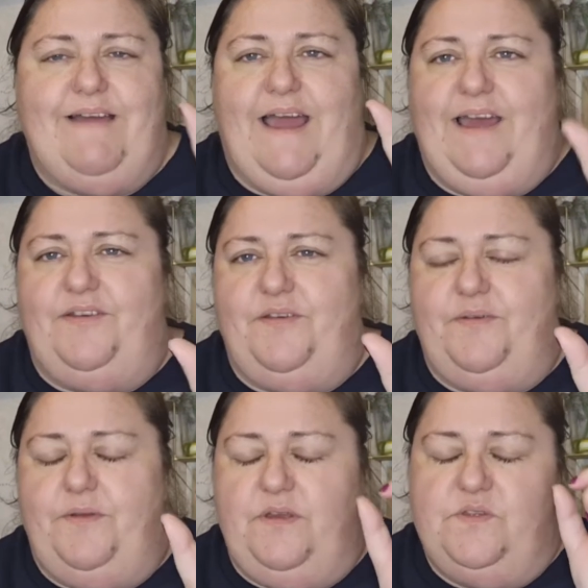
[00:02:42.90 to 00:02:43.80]
I had.
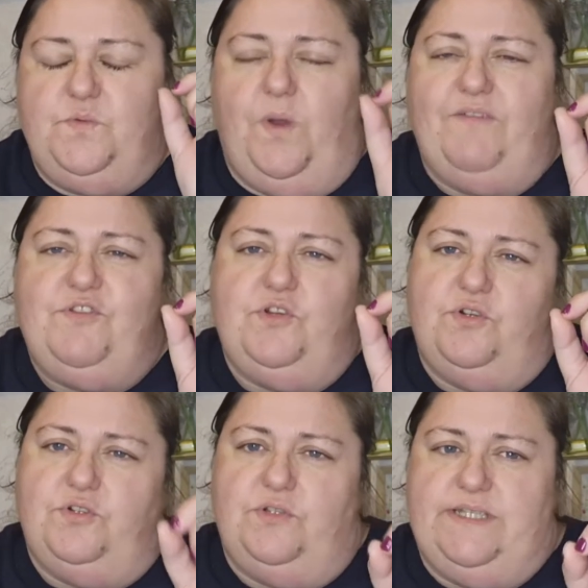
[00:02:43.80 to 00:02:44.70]
So what I've
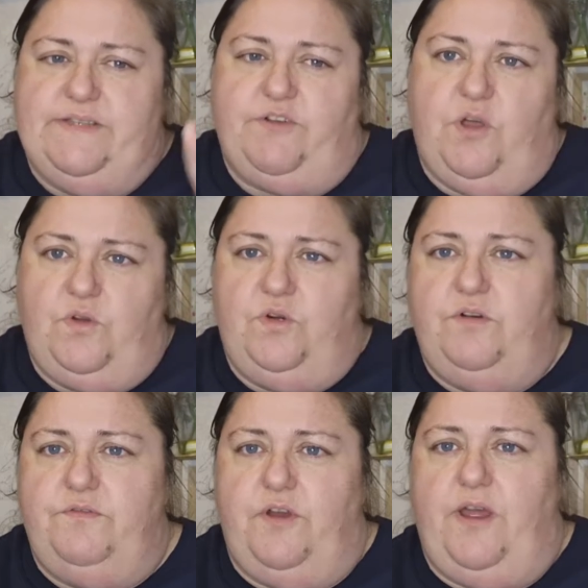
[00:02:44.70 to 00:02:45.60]
done is I've got a
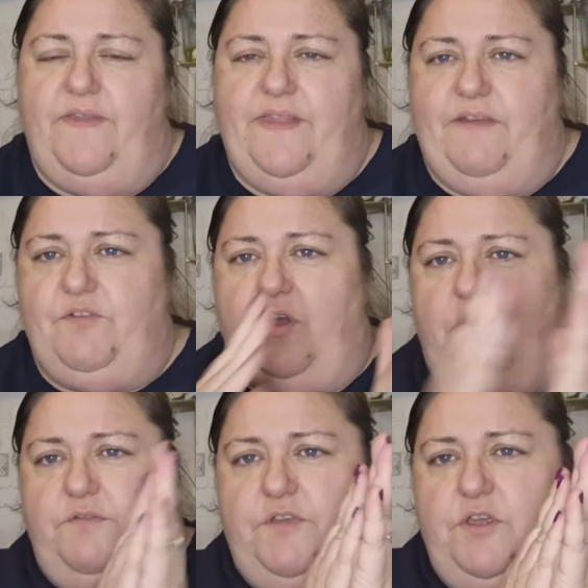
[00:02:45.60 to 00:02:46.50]
cover, and then I've
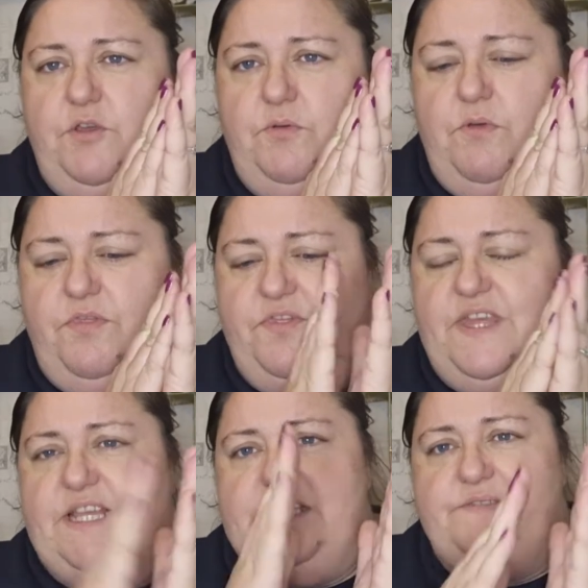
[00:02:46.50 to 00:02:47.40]
got a few
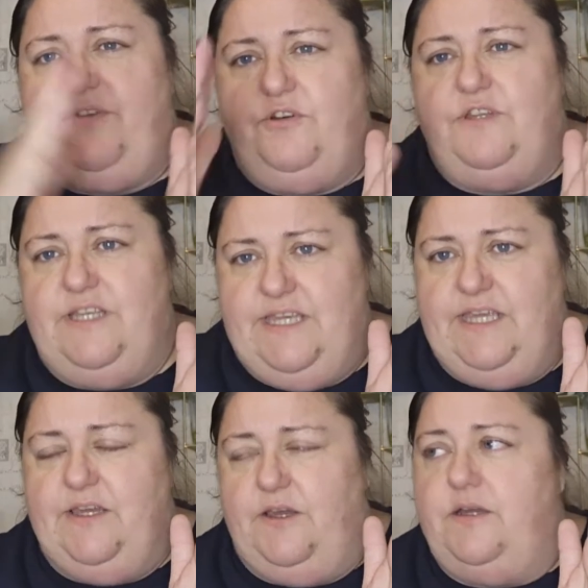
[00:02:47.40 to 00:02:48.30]
things for the
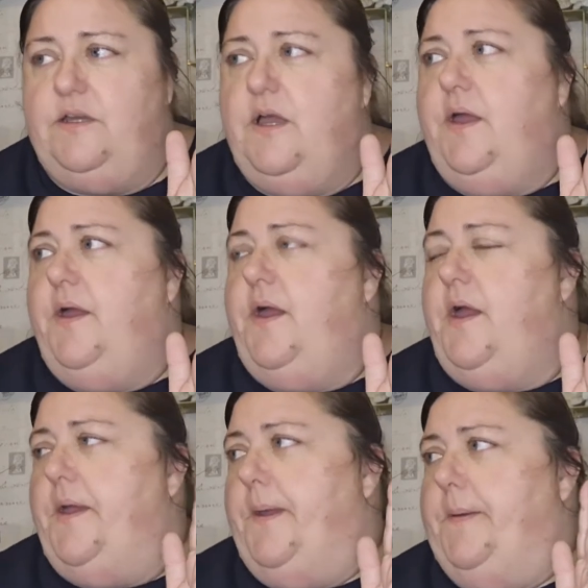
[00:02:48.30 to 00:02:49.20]
year.
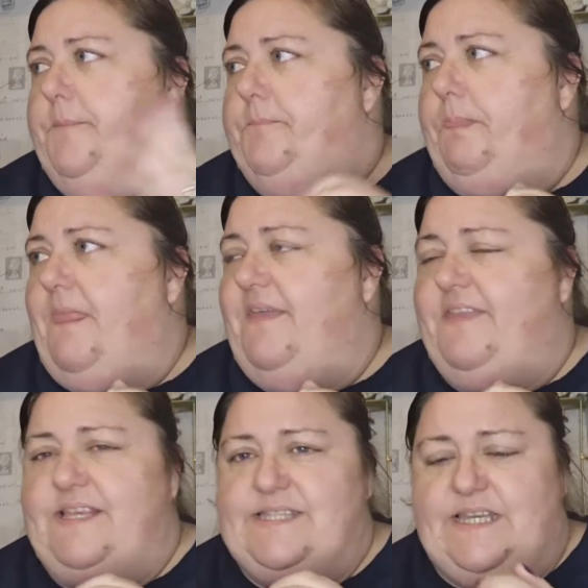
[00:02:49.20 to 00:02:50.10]

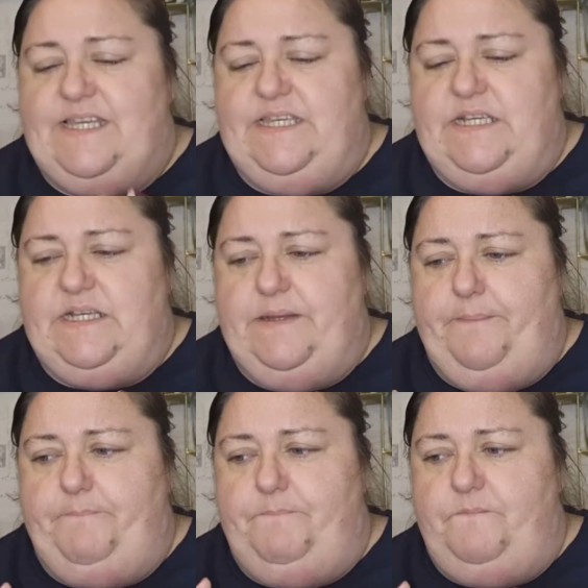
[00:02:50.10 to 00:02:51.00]
Things like
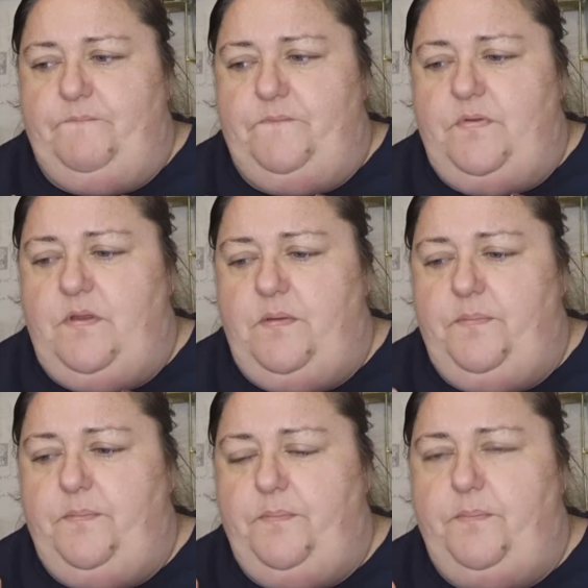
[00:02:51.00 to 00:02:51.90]

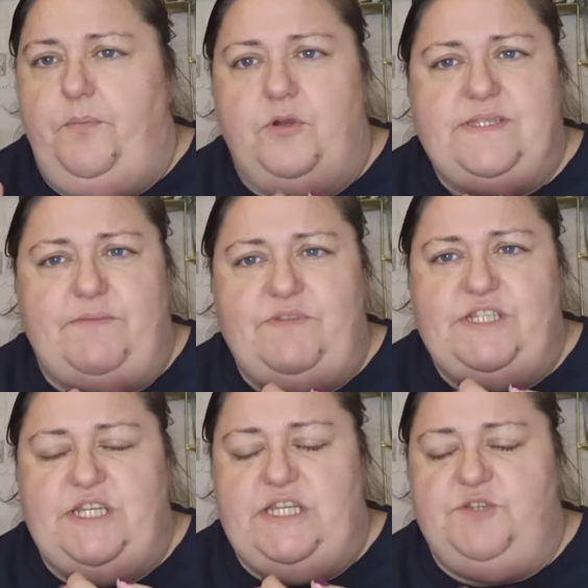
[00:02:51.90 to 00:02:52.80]
books that I'm
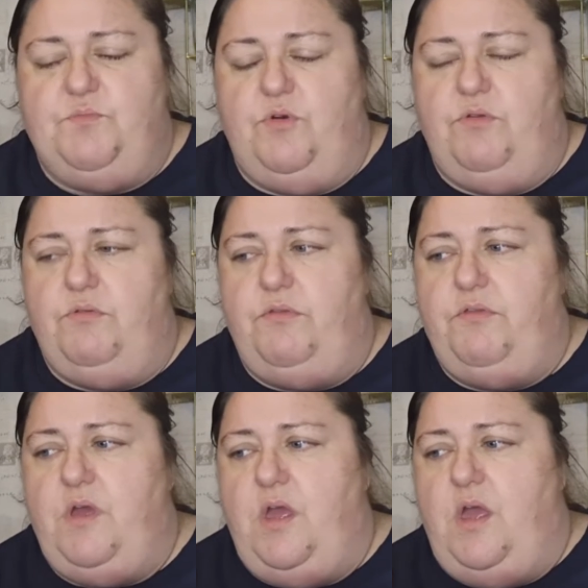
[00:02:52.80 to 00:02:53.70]
reading each month,
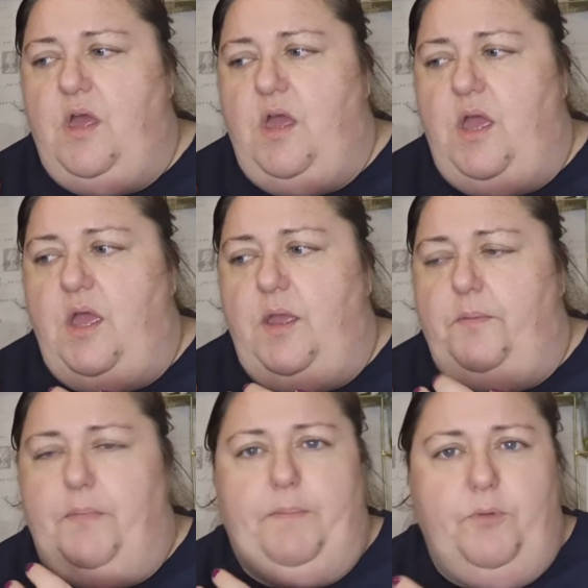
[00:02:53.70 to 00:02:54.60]

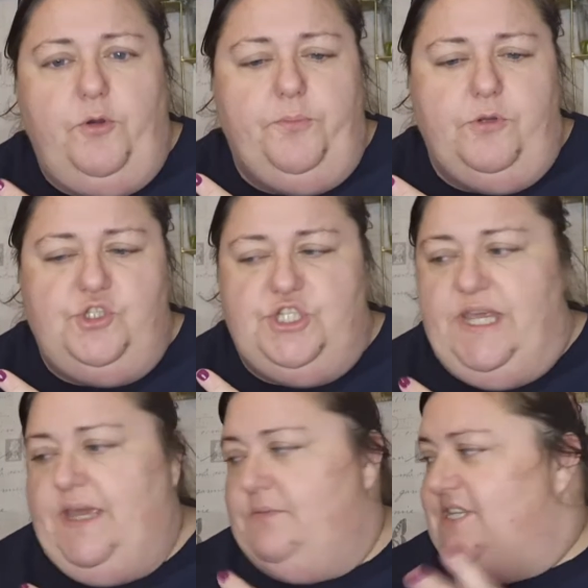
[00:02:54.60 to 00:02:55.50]
my book
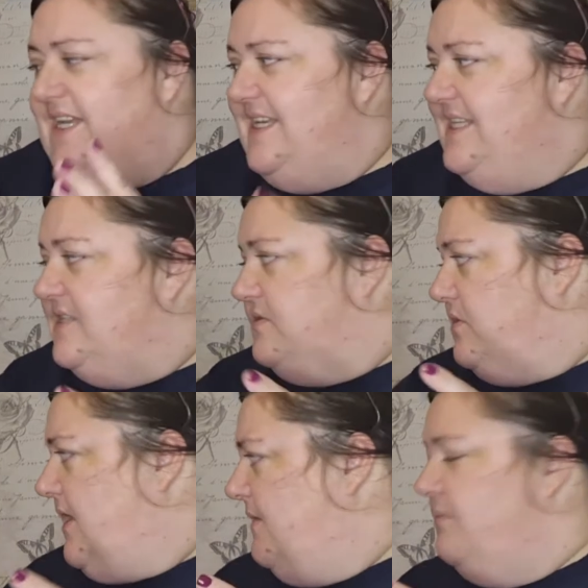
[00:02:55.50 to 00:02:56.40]
budget, which I need to
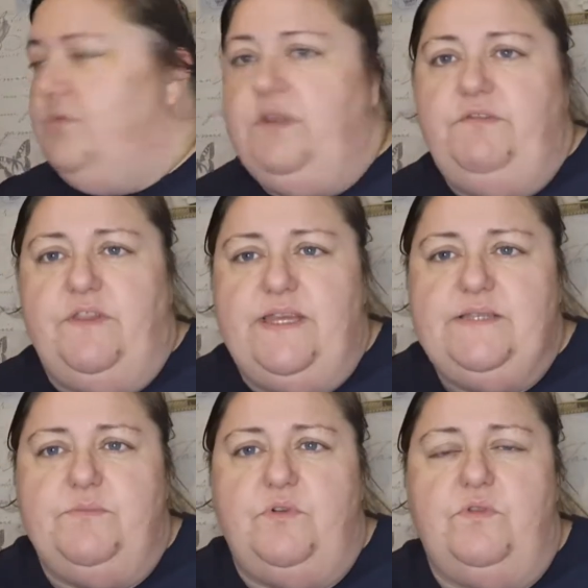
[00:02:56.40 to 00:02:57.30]
sort out money for
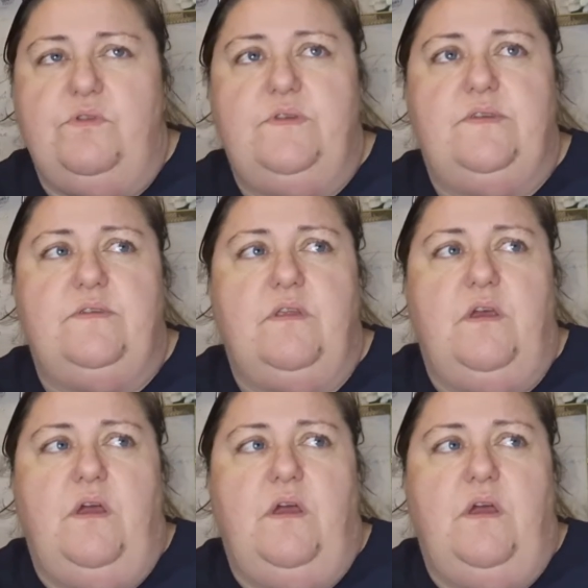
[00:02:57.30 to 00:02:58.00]
this month's,